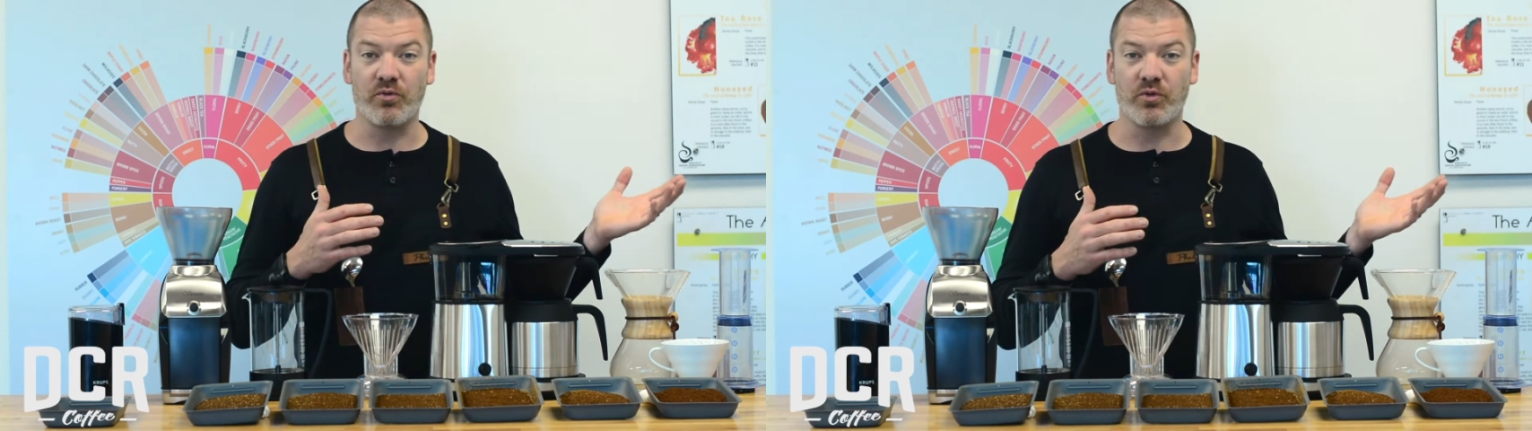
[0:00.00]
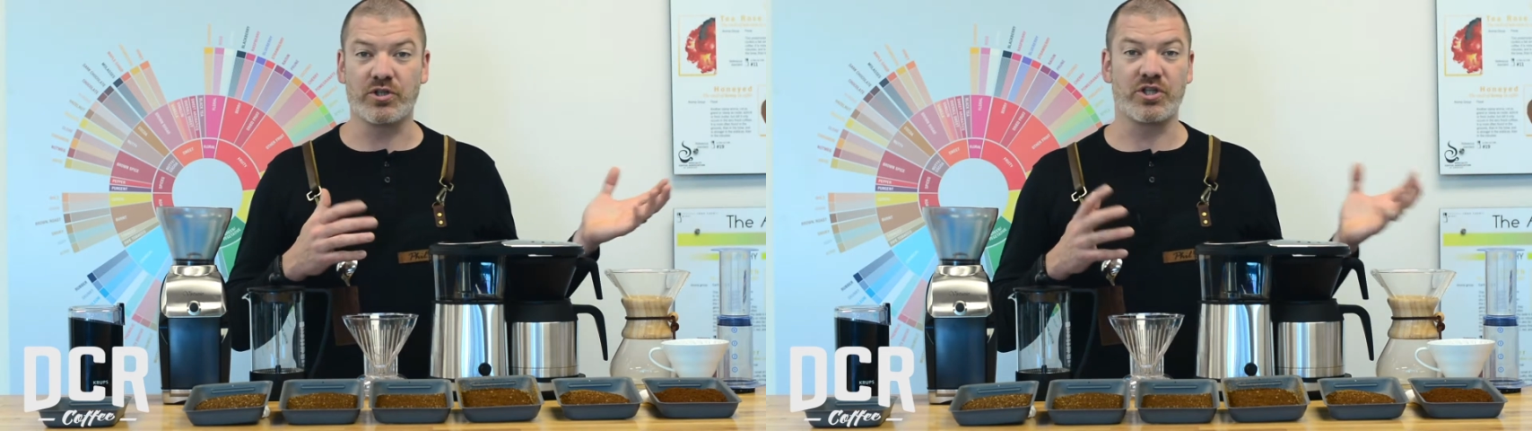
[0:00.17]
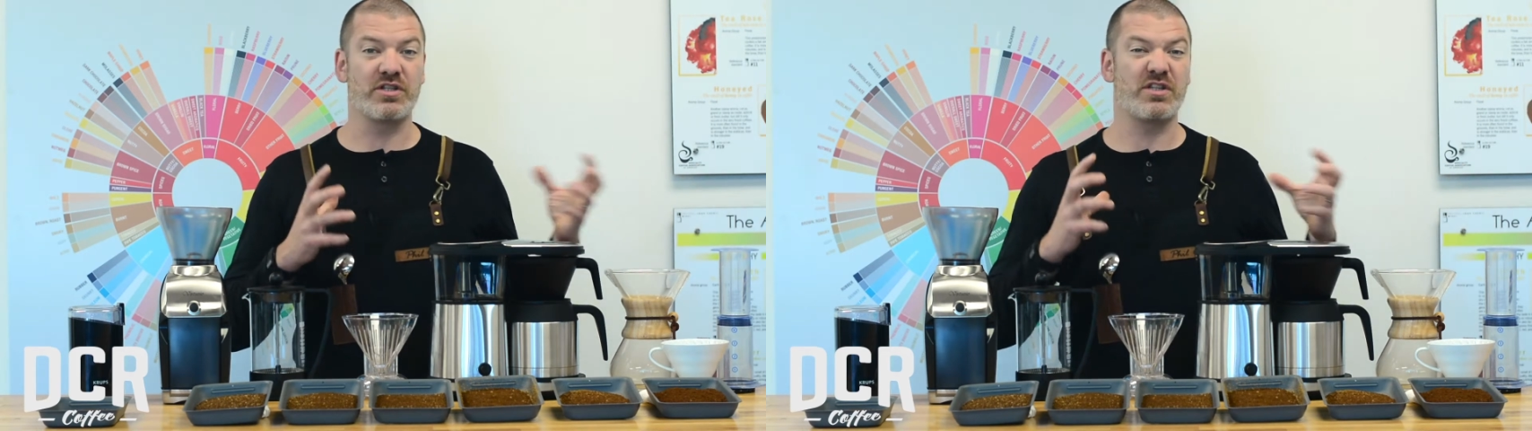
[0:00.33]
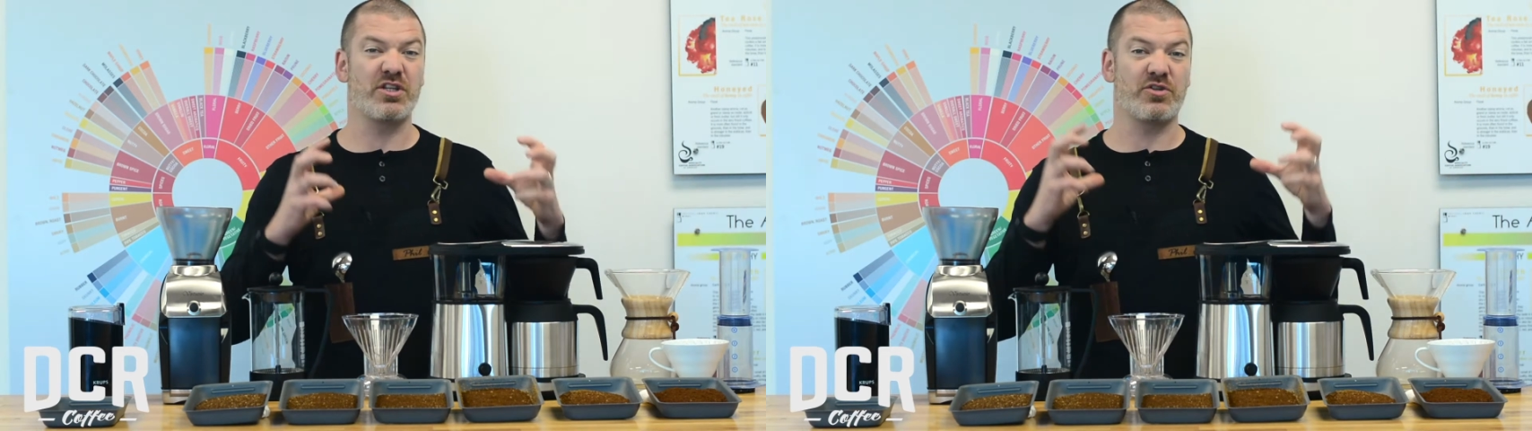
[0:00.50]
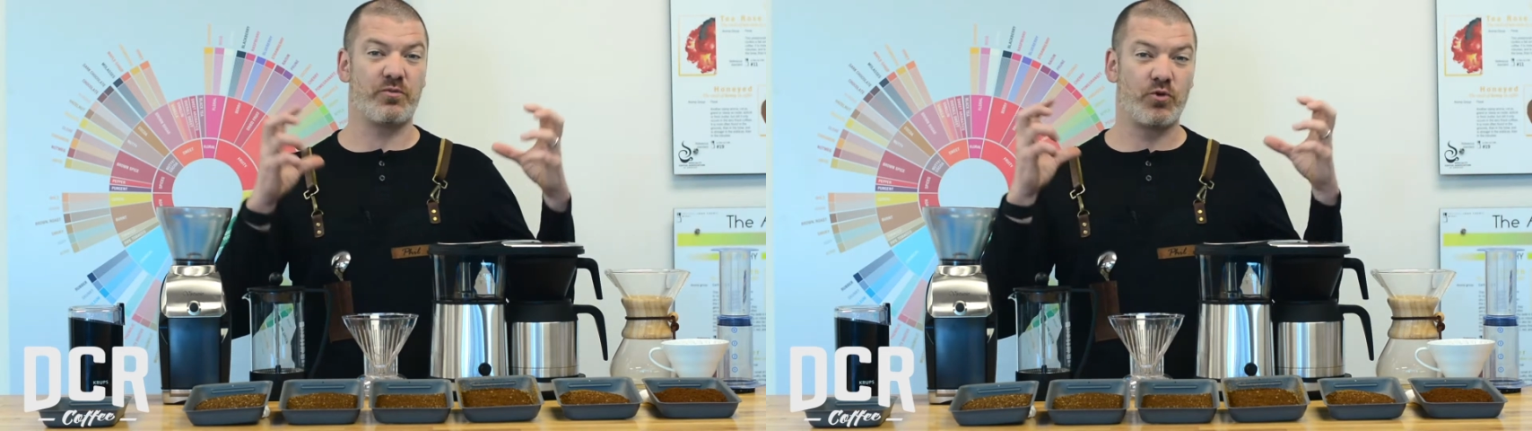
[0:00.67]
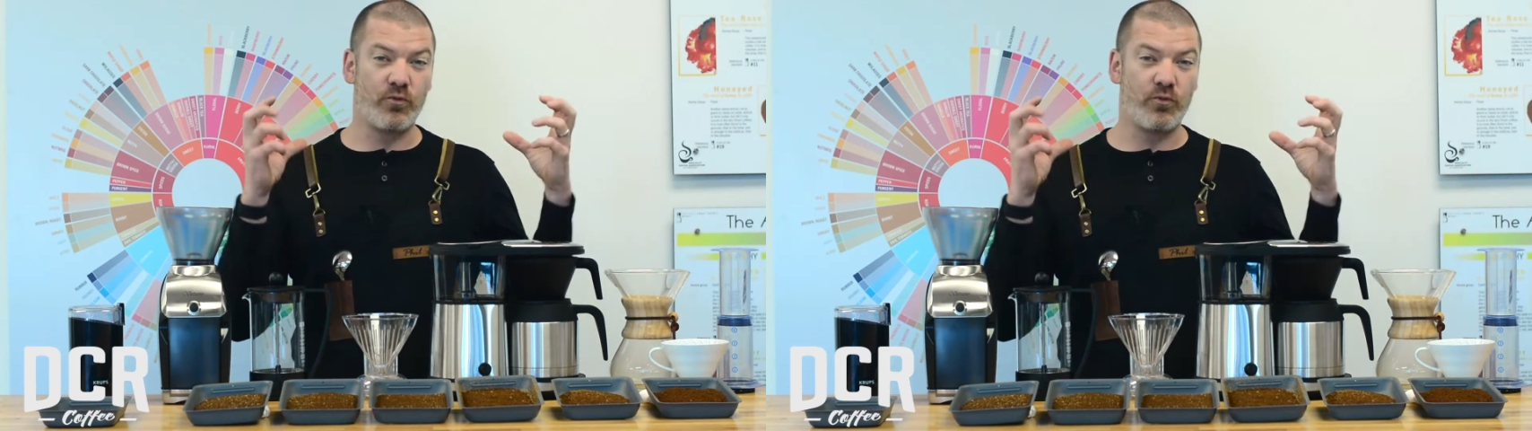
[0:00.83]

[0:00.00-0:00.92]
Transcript: which is the